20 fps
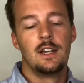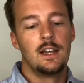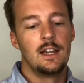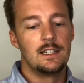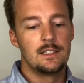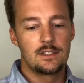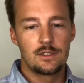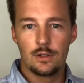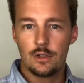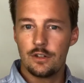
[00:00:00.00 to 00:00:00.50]

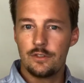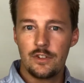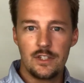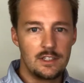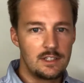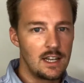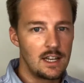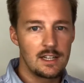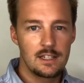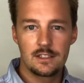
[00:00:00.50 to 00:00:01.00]
And so if you
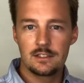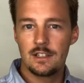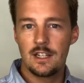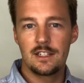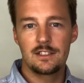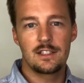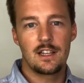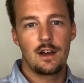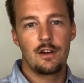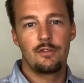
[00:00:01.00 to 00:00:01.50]
take his
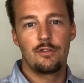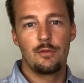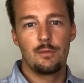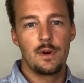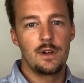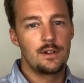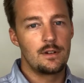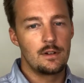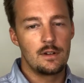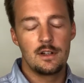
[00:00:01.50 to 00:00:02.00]
legs out from
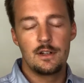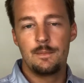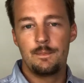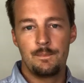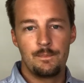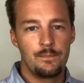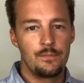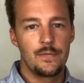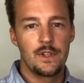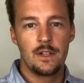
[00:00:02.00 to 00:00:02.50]
under
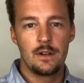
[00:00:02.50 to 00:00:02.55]
him,